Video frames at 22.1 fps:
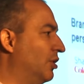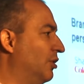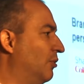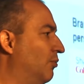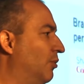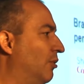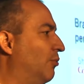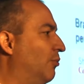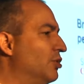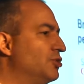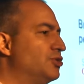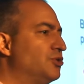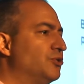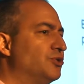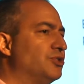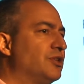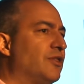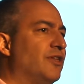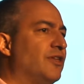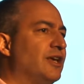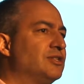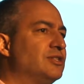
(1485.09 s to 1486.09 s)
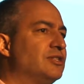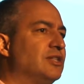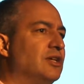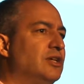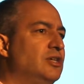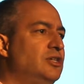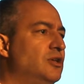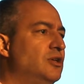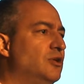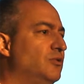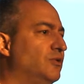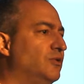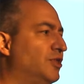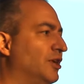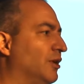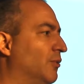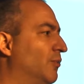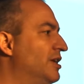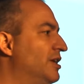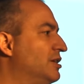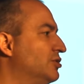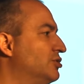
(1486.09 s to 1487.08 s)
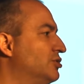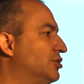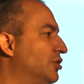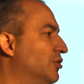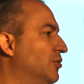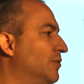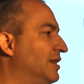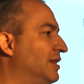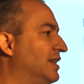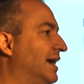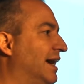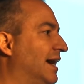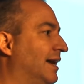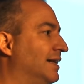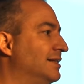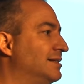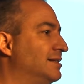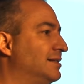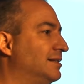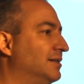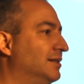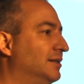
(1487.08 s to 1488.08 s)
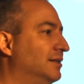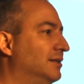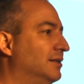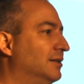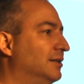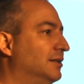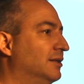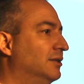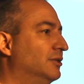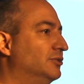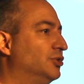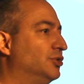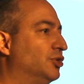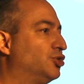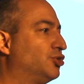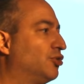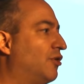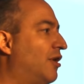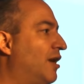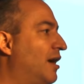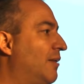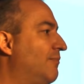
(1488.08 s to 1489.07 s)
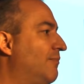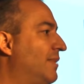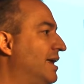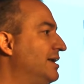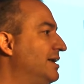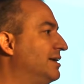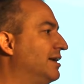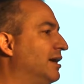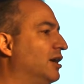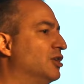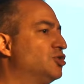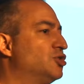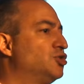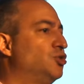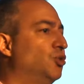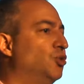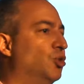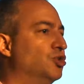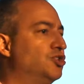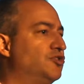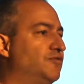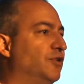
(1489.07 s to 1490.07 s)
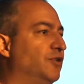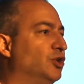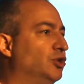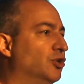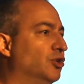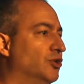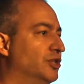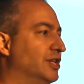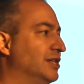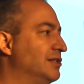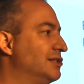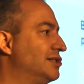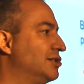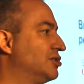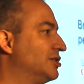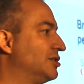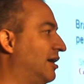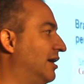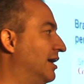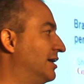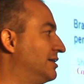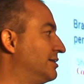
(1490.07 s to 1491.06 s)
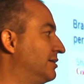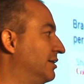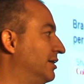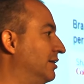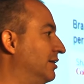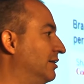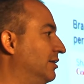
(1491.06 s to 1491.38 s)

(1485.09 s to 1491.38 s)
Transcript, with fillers: What, what sort of things do you think we could do with that to try and make it a source for good in society?